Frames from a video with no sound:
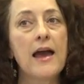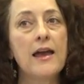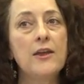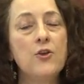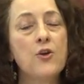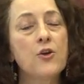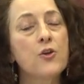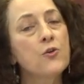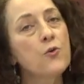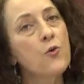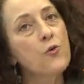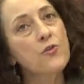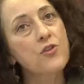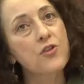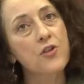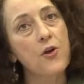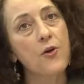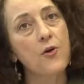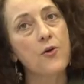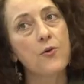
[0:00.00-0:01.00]
You can
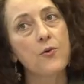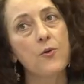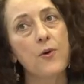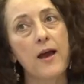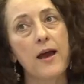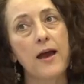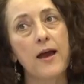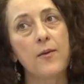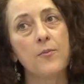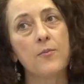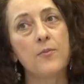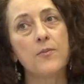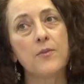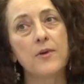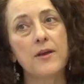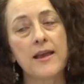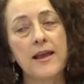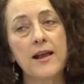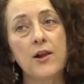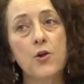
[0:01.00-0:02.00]
also
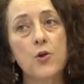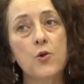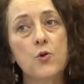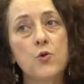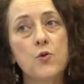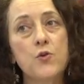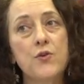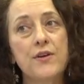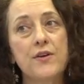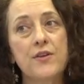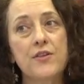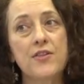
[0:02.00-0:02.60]
include